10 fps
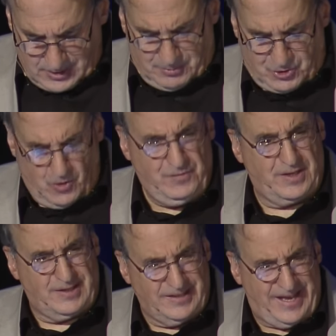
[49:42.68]
Observe the
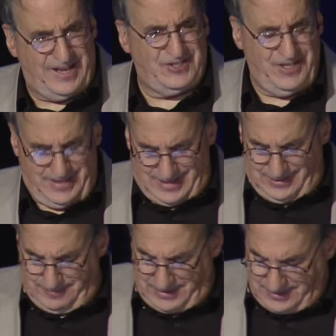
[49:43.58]
clashing
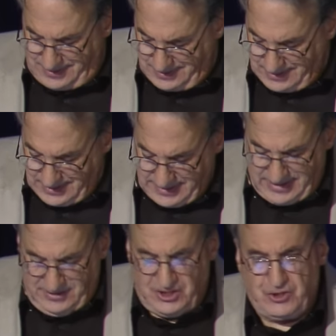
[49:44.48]
elements
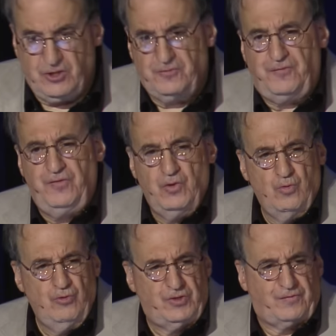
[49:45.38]
in this
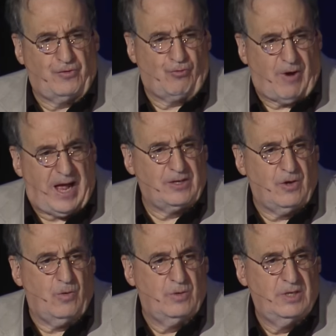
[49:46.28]
confused
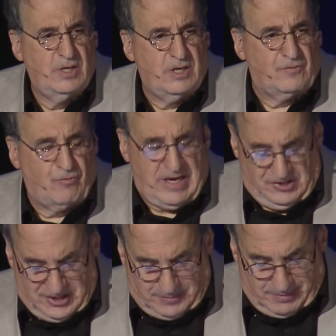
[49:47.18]
farrago of
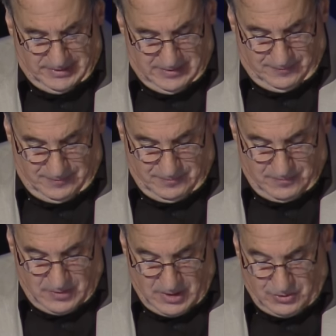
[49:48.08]
racist belief.
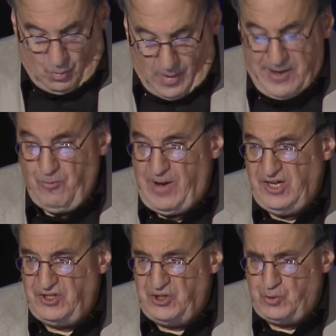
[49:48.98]
The white
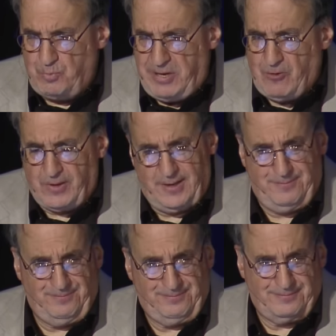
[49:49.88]
race is superior.
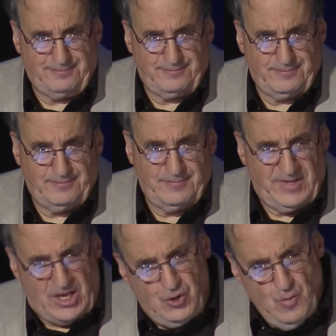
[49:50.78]

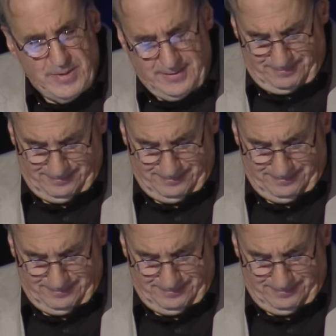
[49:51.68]
They're human.